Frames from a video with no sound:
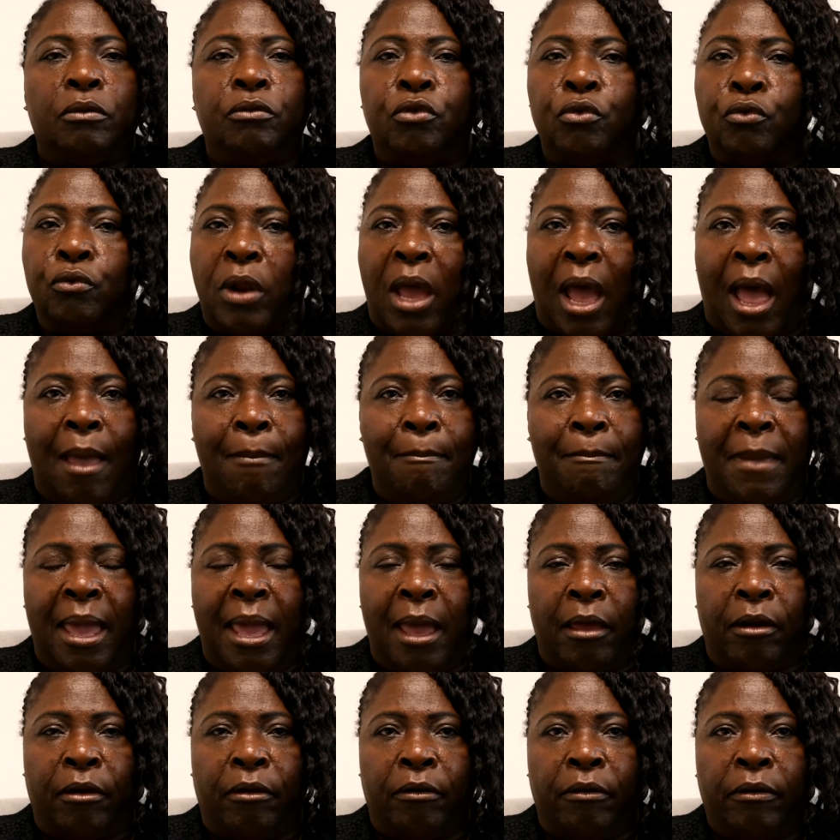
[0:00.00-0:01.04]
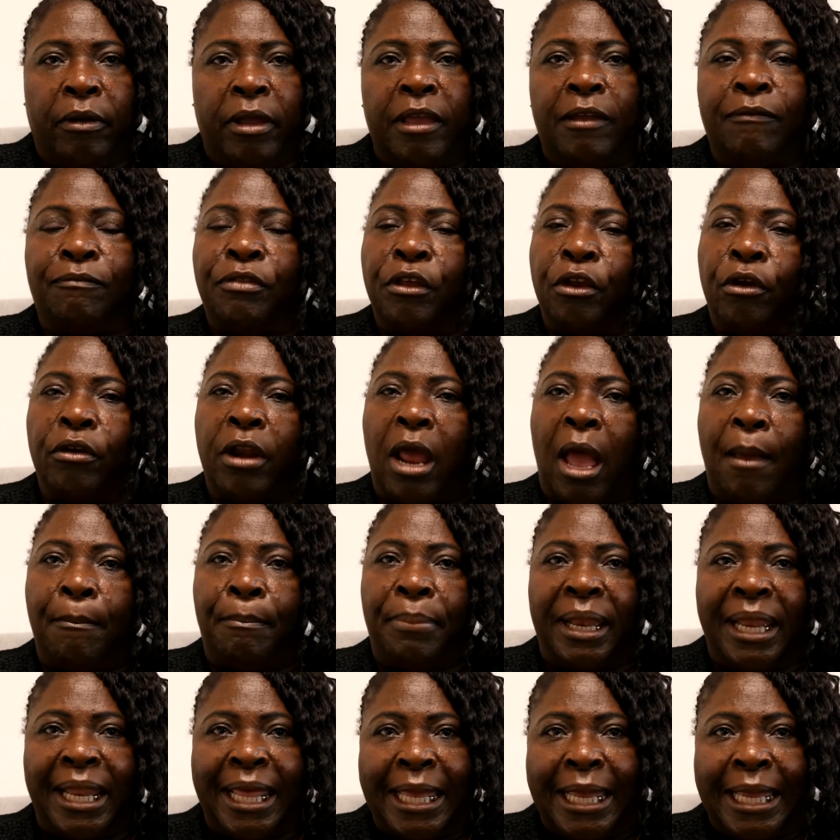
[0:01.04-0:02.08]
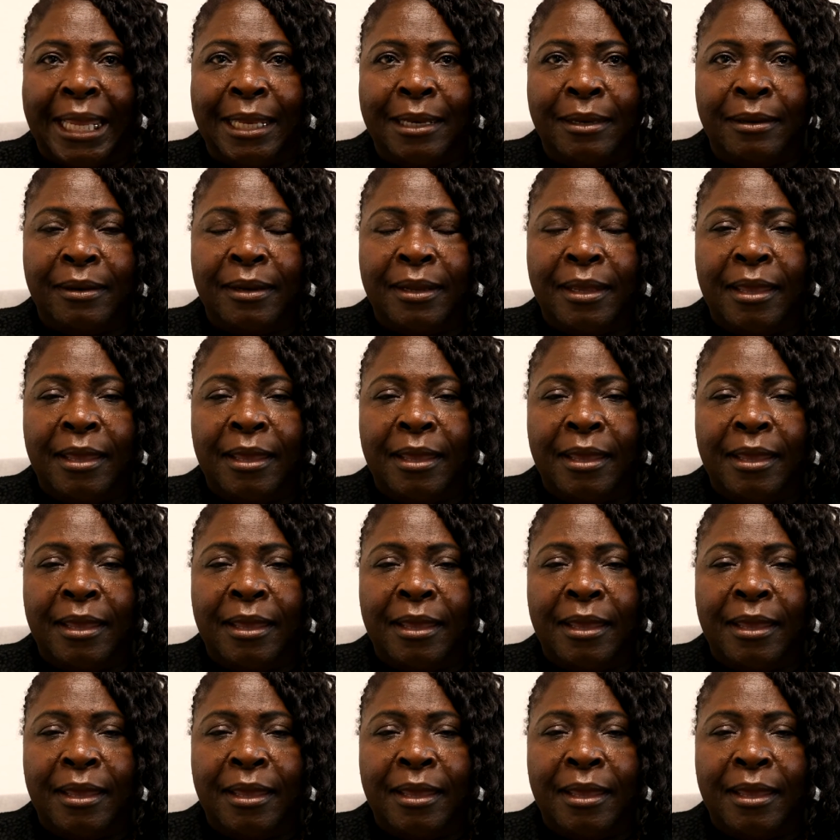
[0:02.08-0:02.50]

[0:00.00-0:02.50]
do not matter if they're not planned,